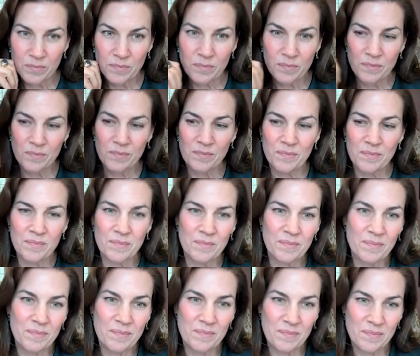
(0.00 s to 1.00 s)

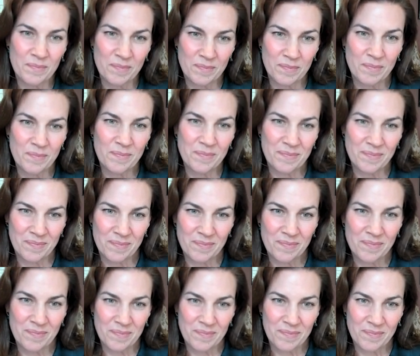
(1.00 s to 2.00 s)

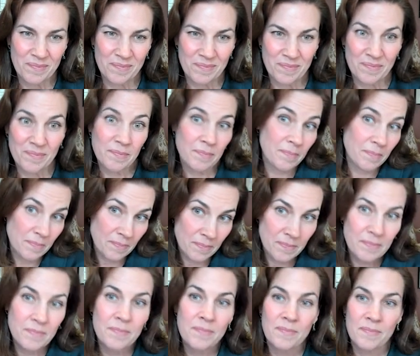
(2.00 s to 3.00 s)

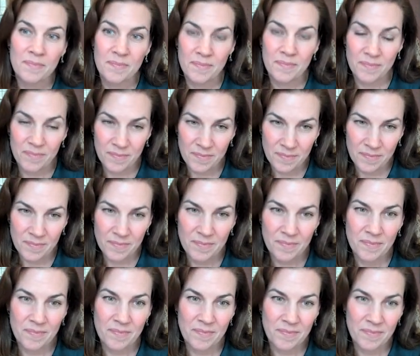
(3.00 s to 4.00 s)
[no speech]